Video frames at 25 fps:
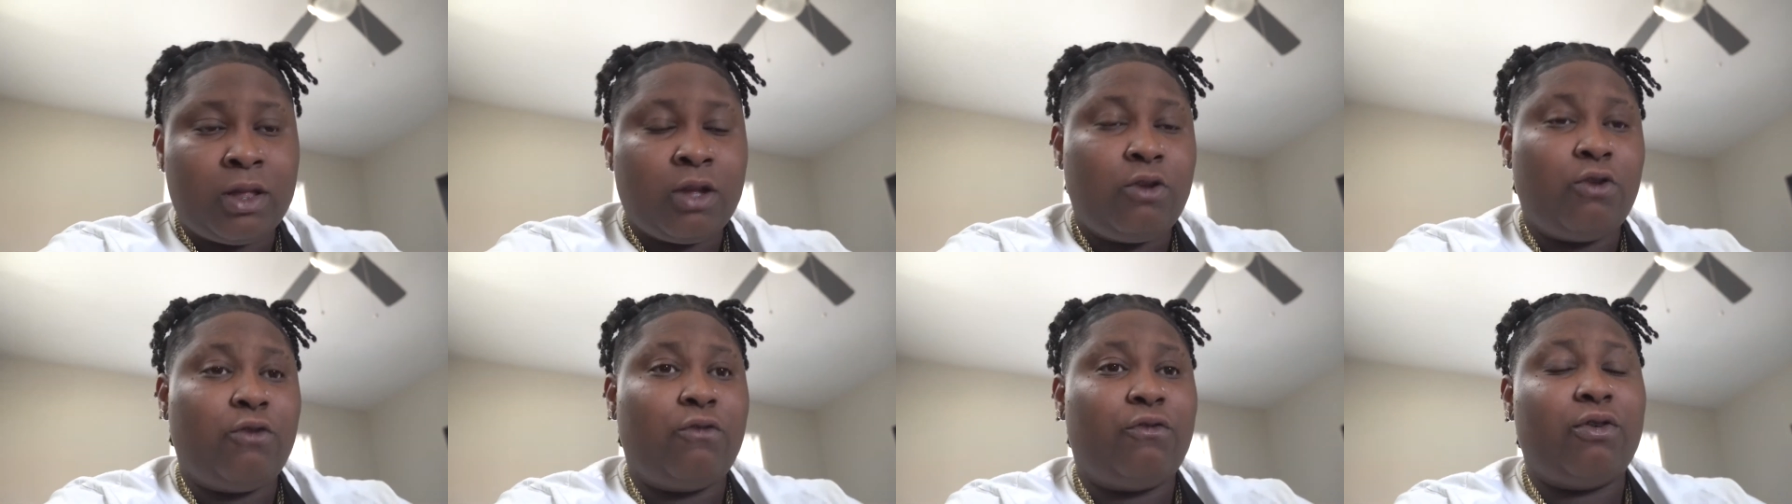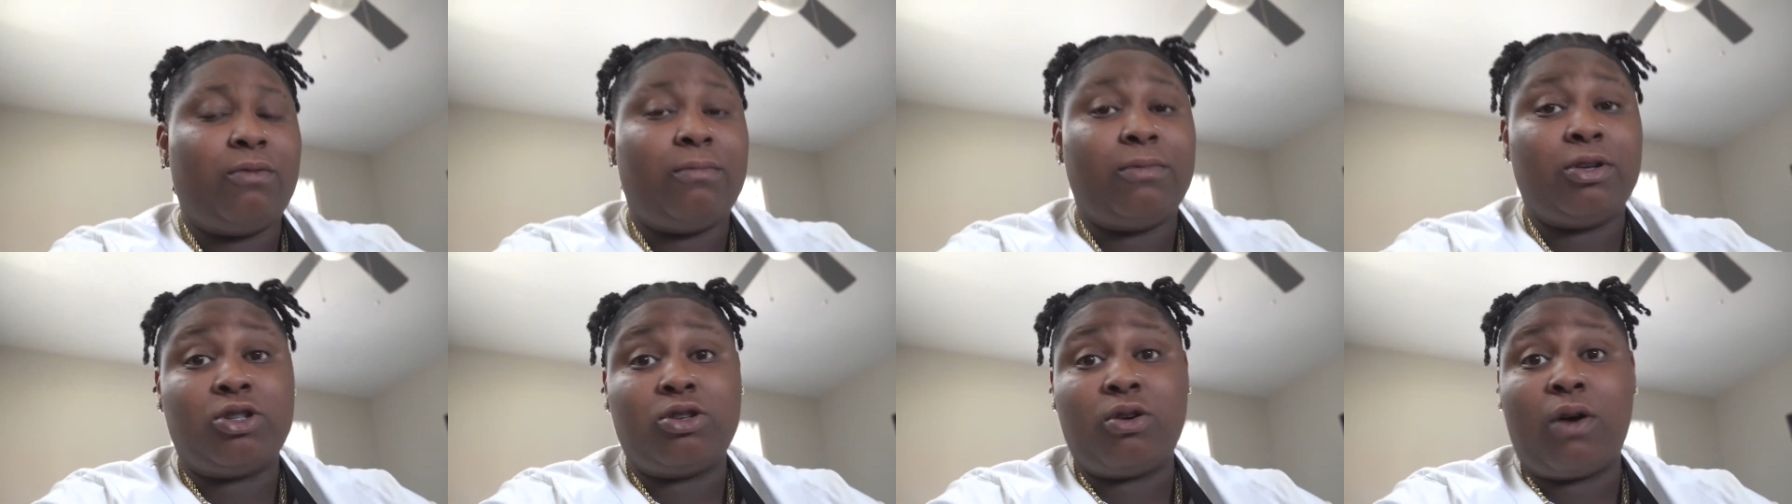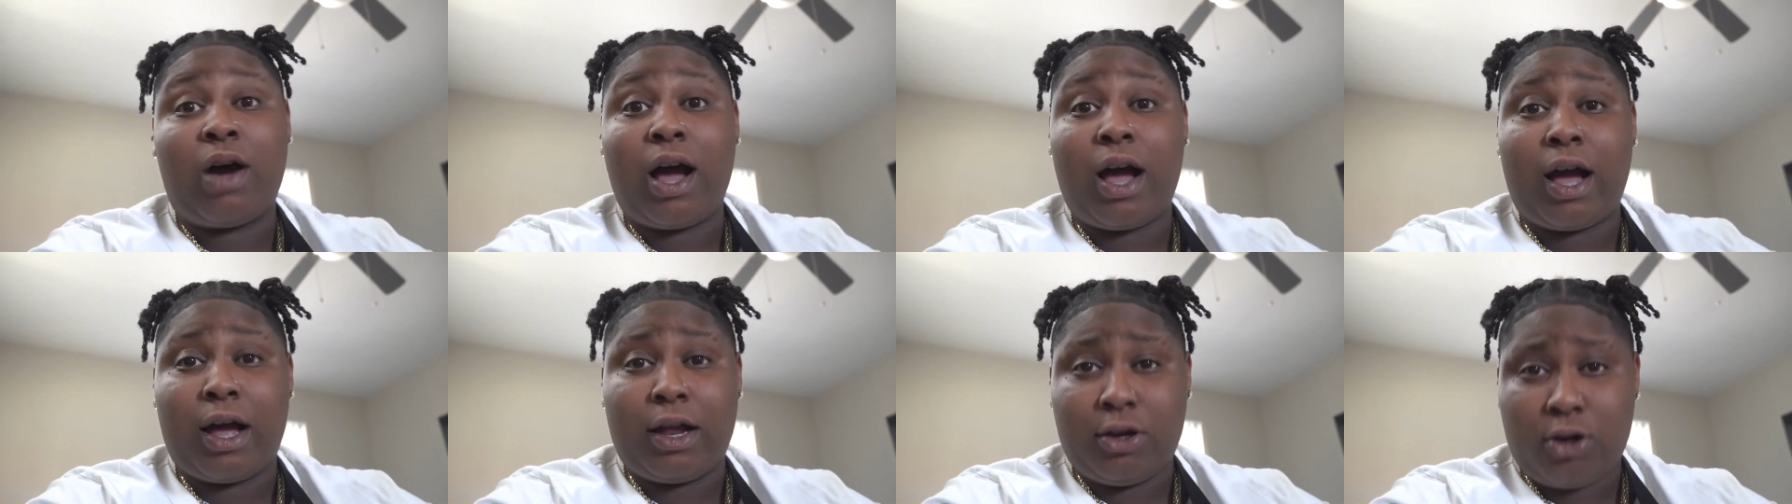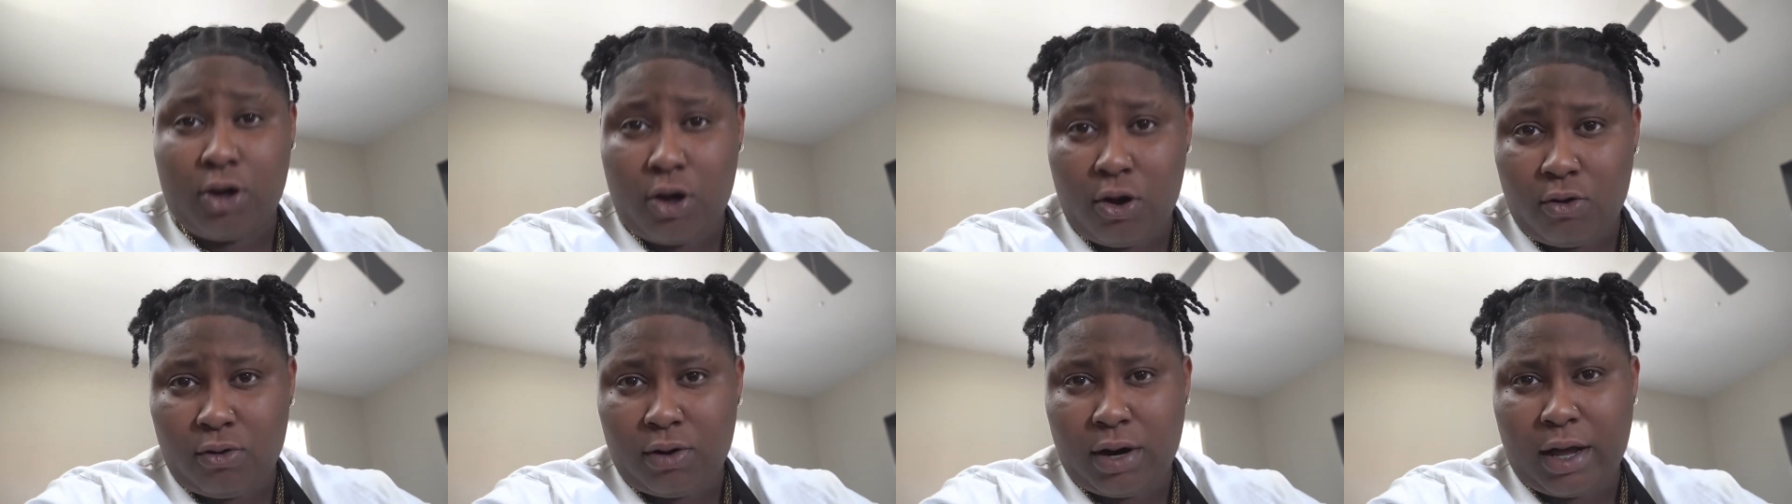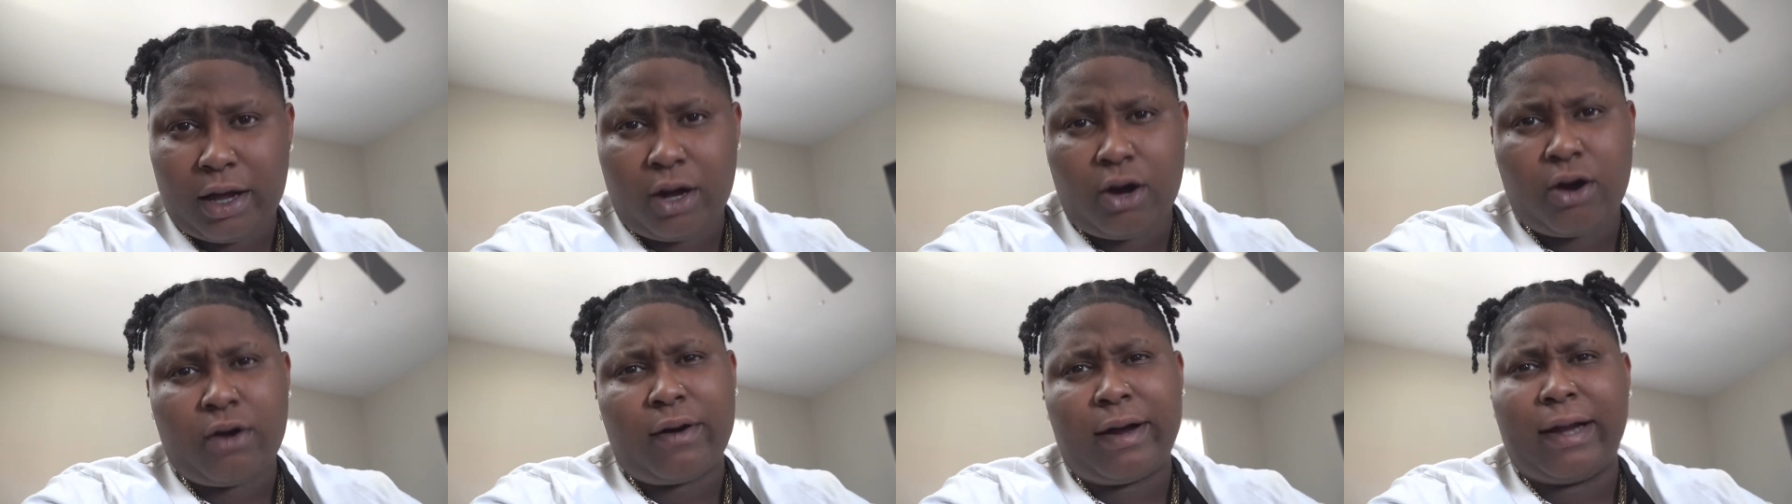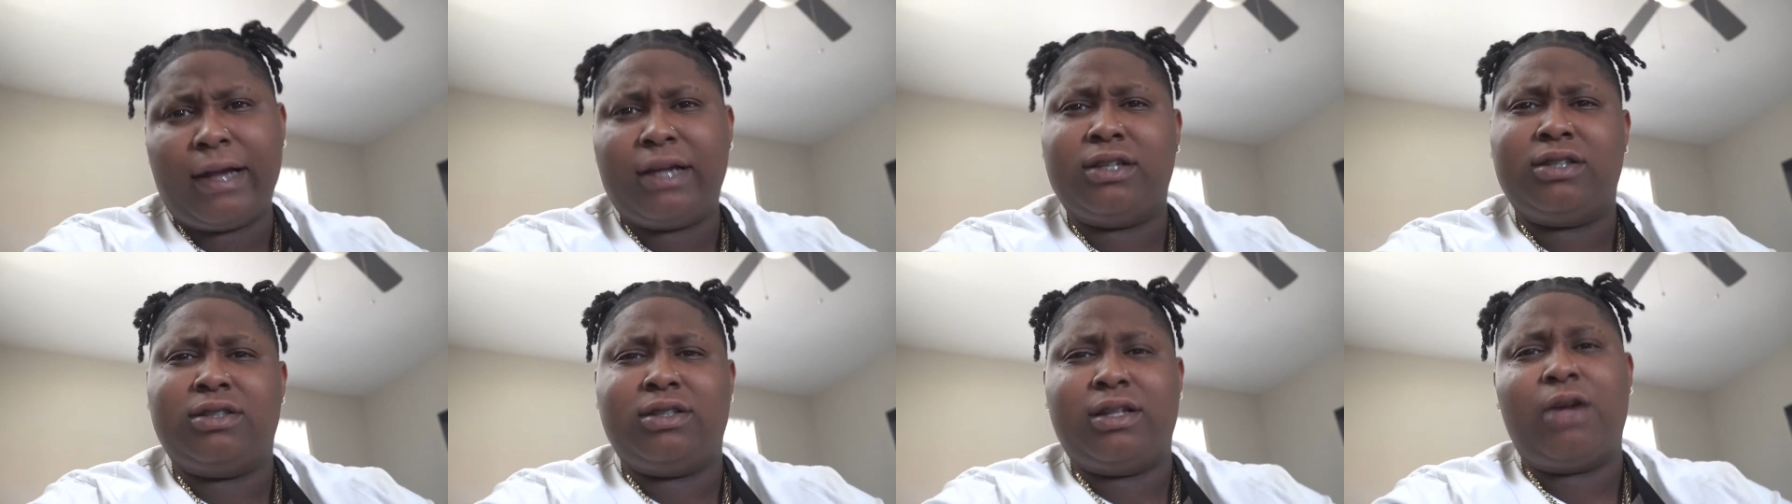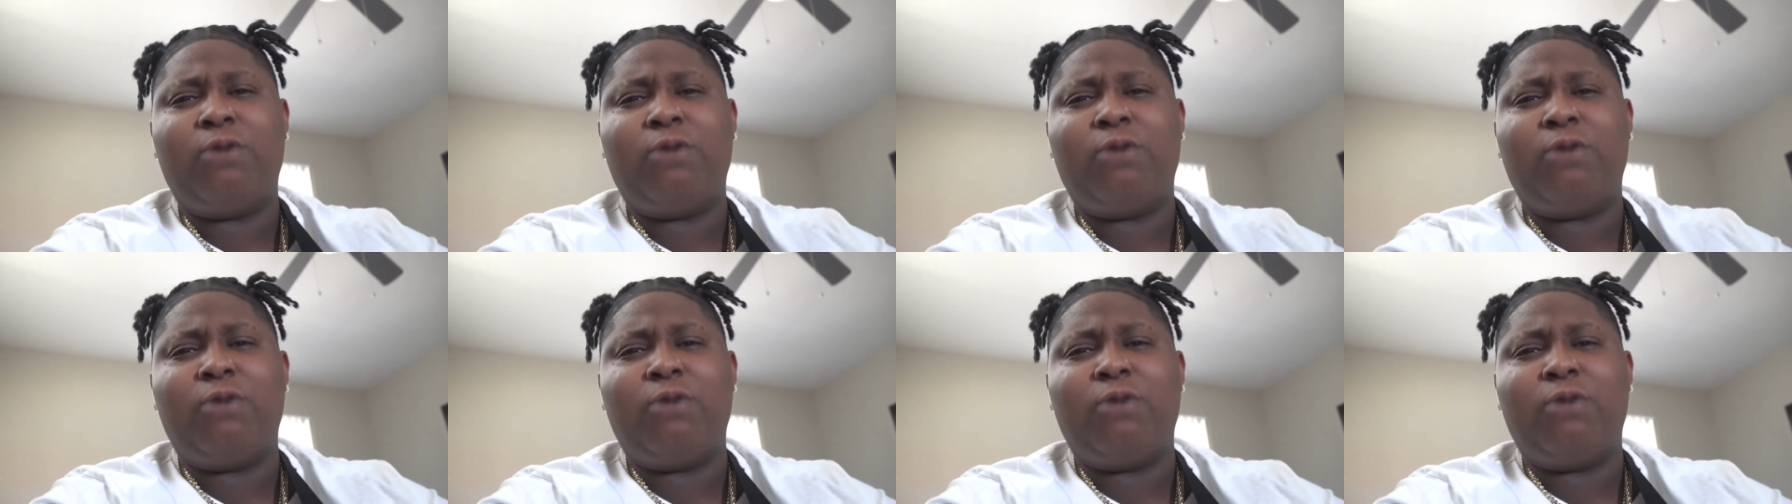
You feel me? So I know like, all right,